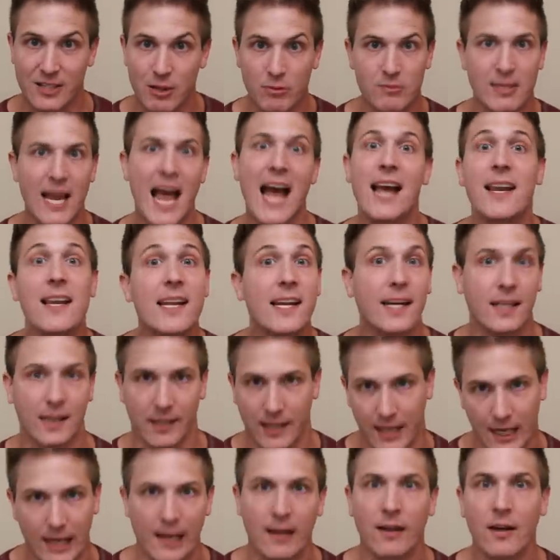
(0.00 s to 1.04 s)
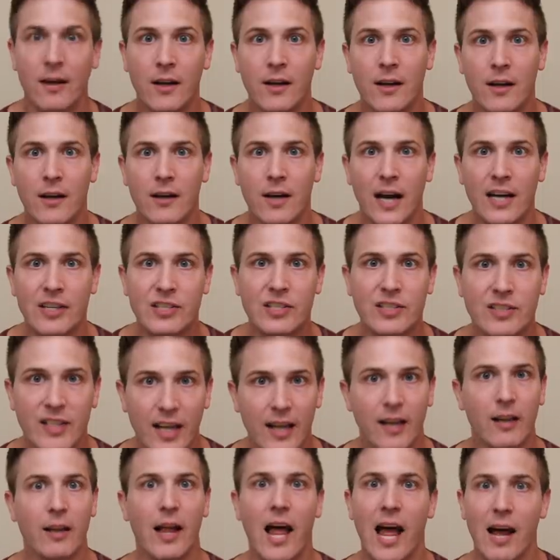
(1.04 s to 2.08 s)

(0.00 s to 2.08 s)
So technically, I still